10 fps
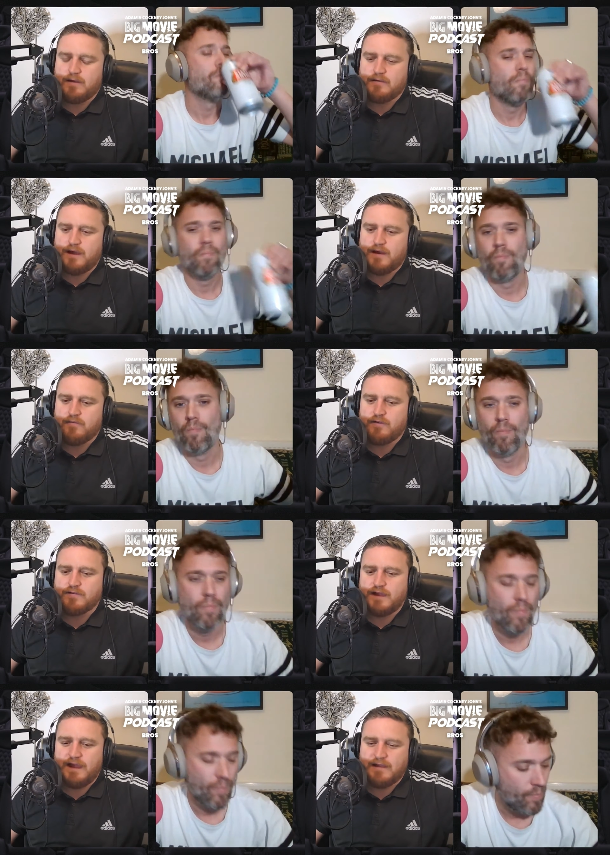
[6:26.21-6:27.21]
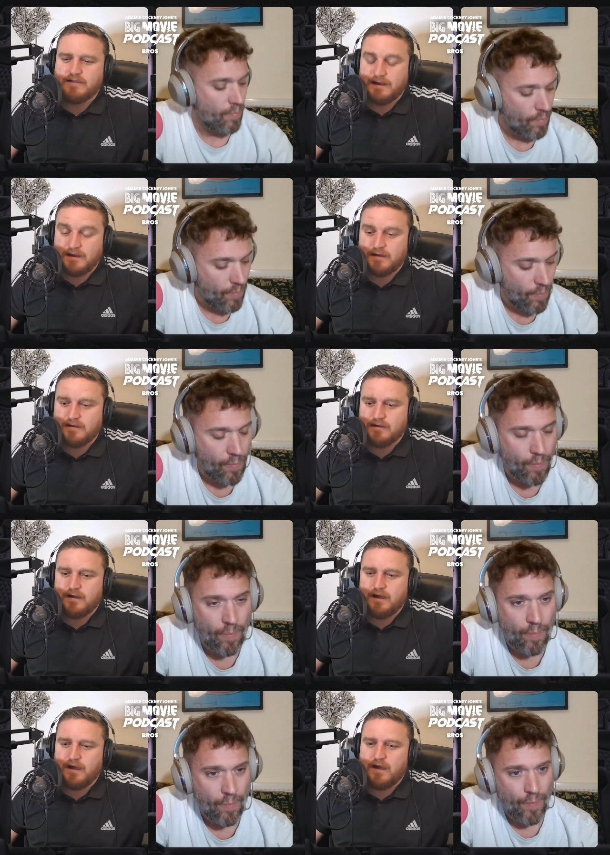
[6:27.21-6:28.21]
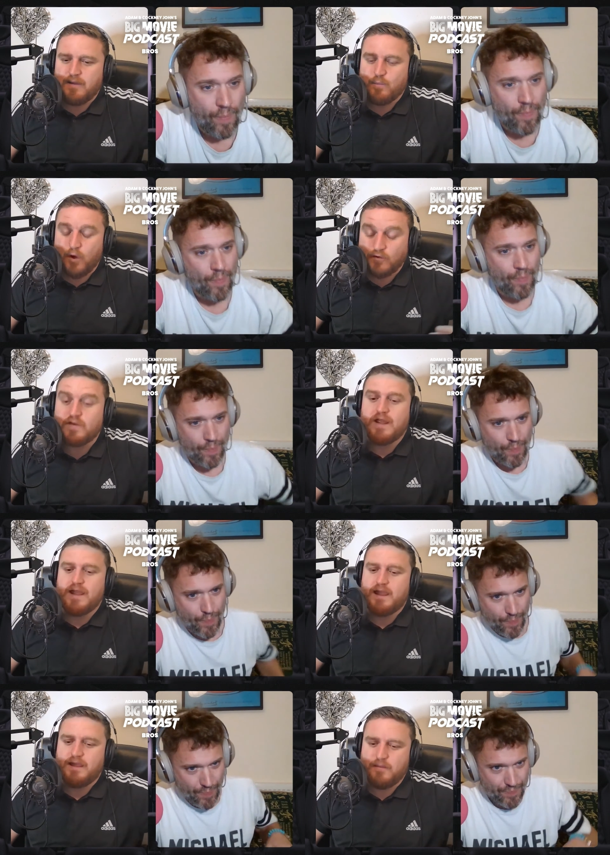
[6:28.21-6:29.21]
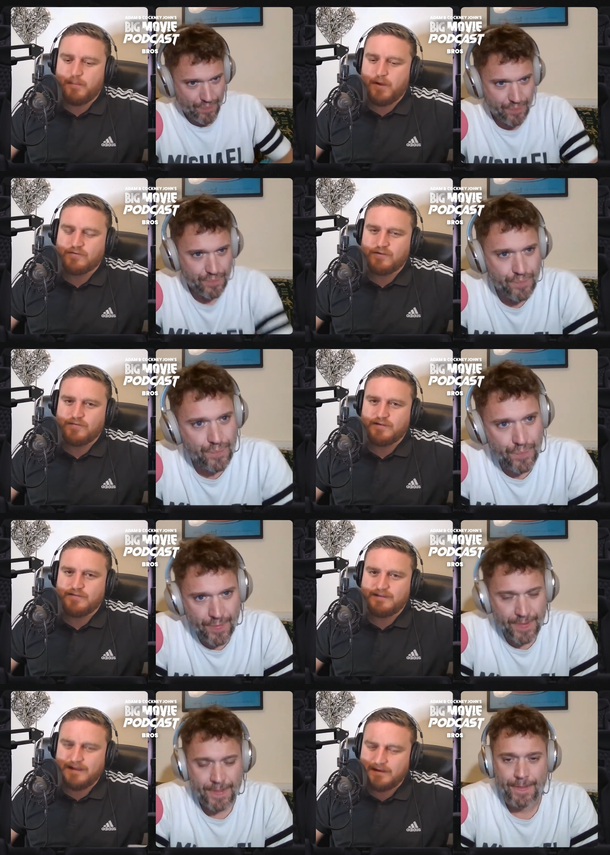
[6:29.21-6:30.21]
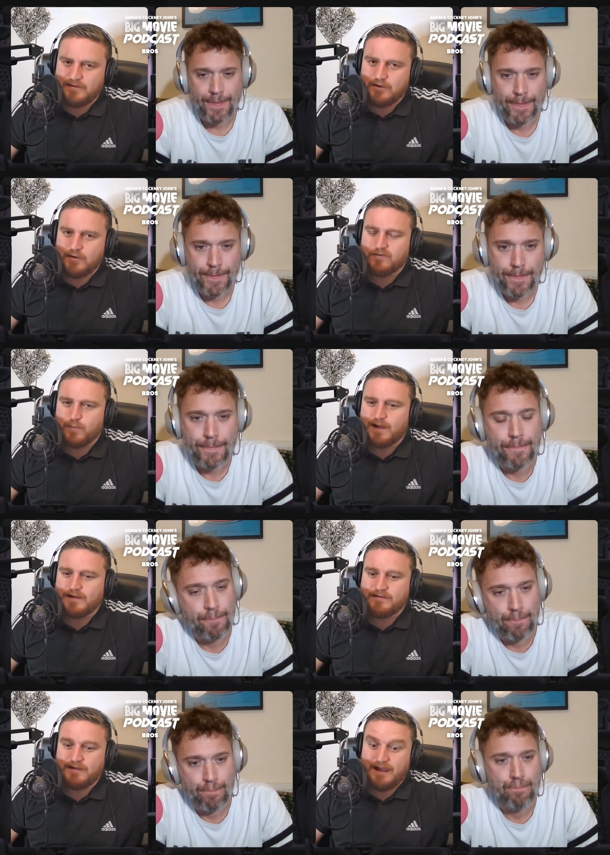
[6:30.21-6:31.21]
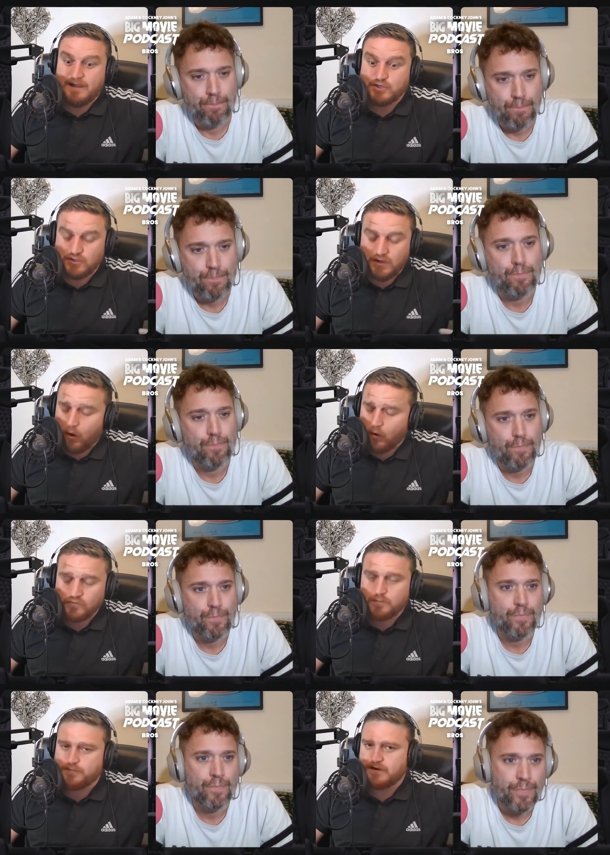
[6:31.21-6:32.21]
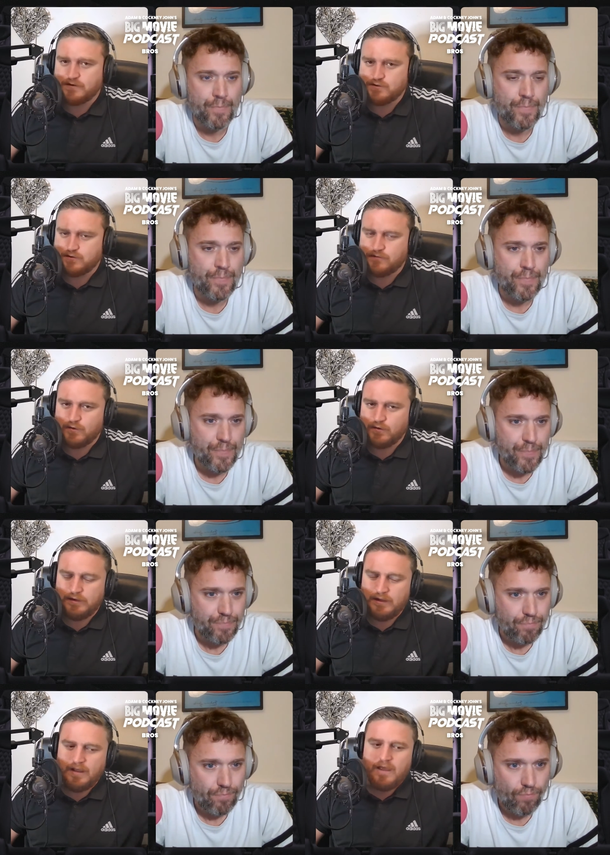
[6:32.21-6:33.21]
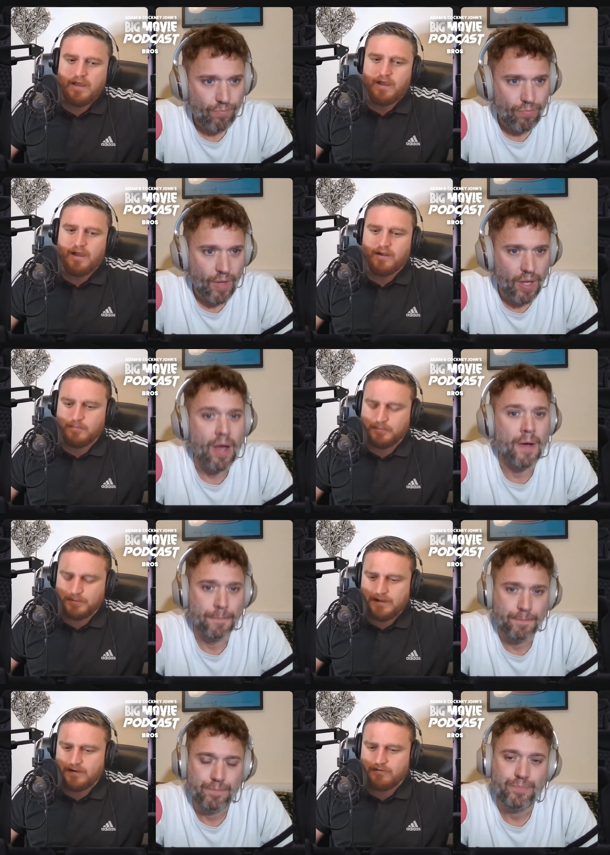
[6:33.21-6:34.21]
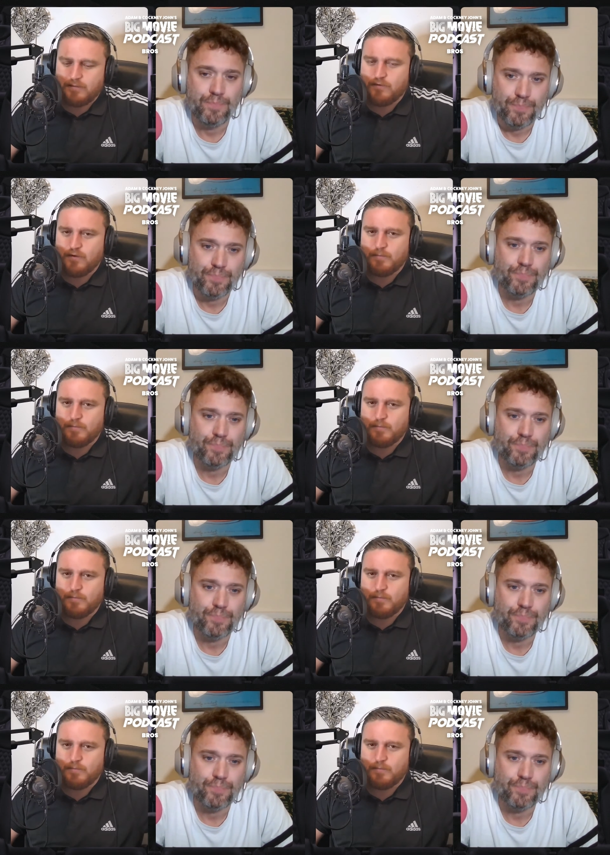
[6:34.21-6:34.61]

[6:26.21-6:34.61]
Speaker 1: and and obviously mm. it didn't, uh, it wasn't a hit at the box office. It didn't do as well as mm. it hundred percent should have done. Uh, completely yeah. agree with all